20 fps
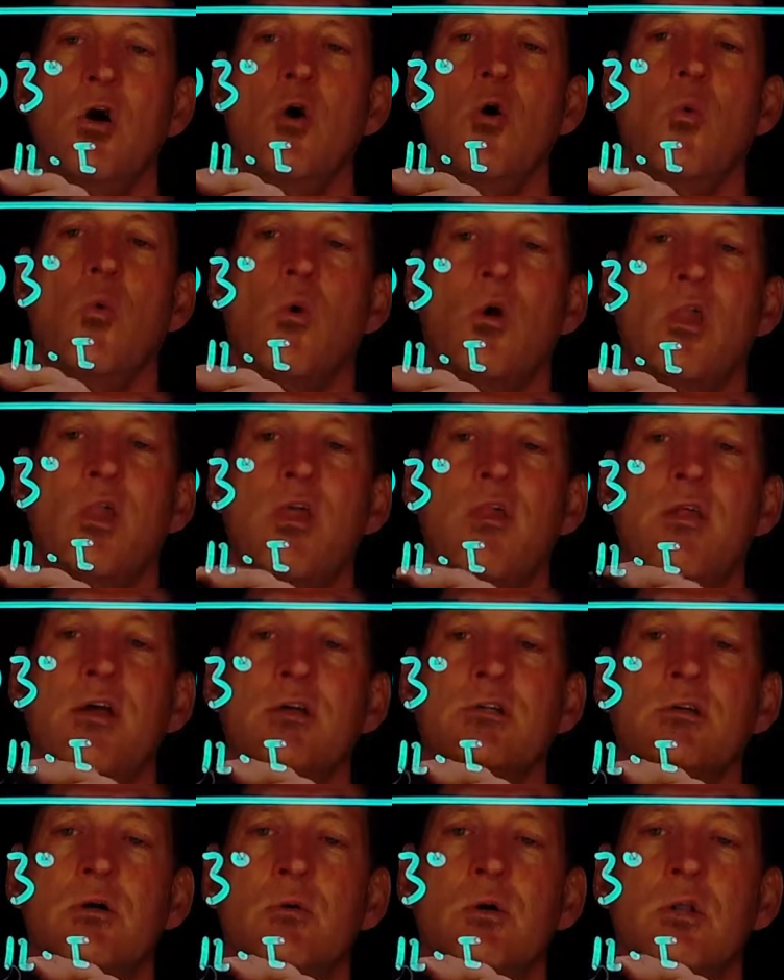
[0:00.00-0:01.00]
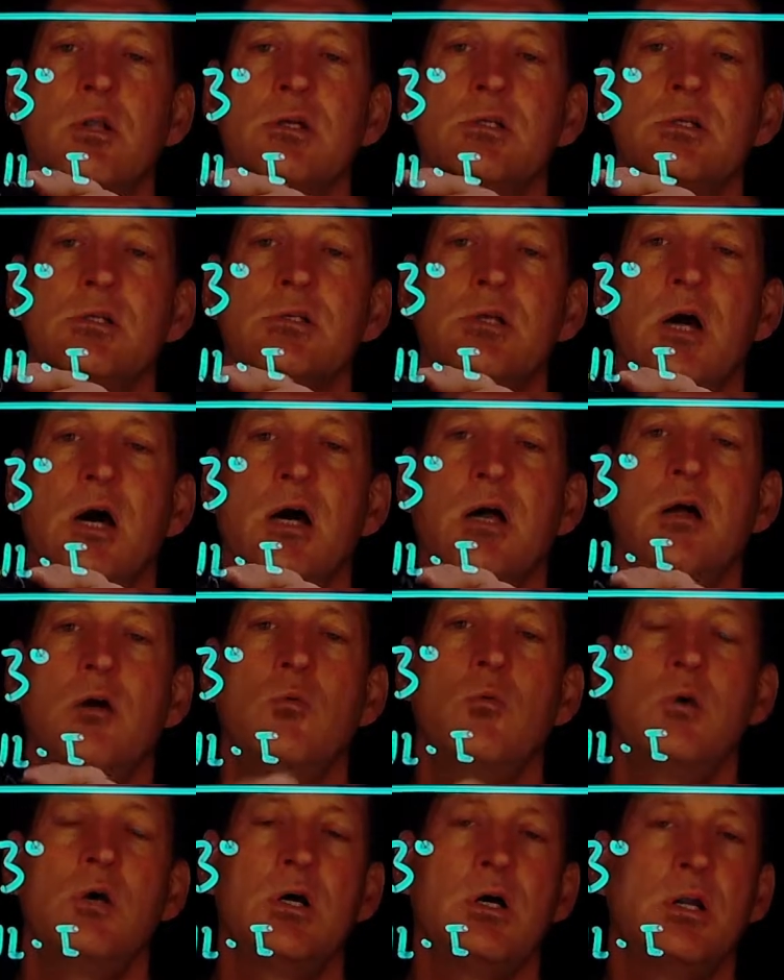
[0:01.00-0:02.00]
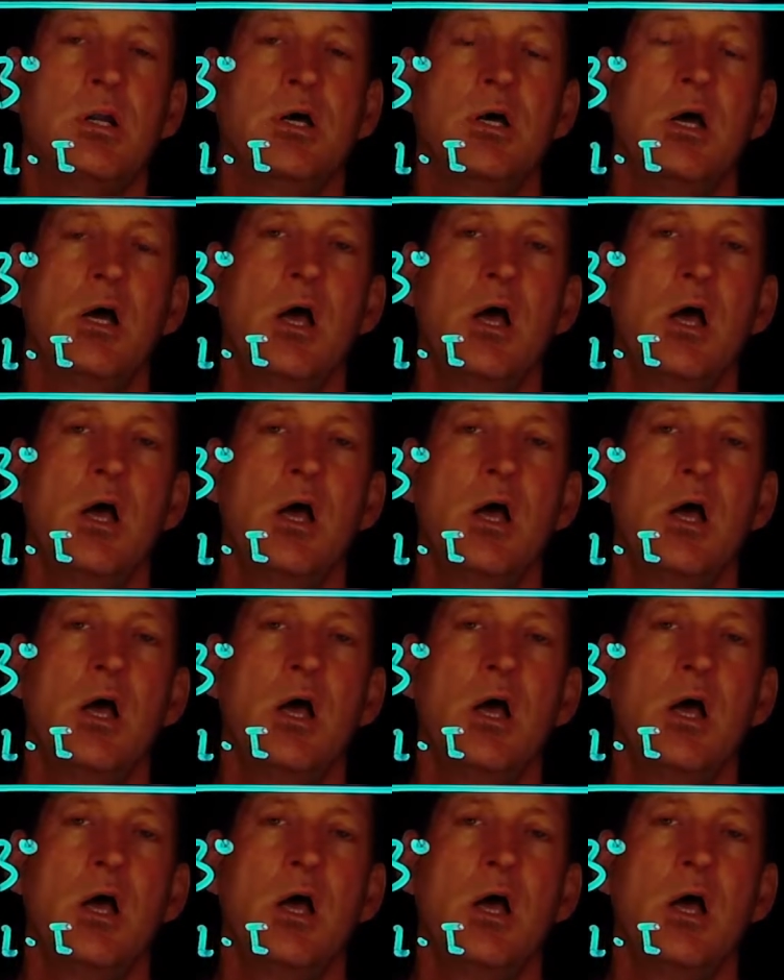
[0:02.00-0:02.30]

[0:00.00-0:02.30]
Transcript: one of the things they'll release is IL-1.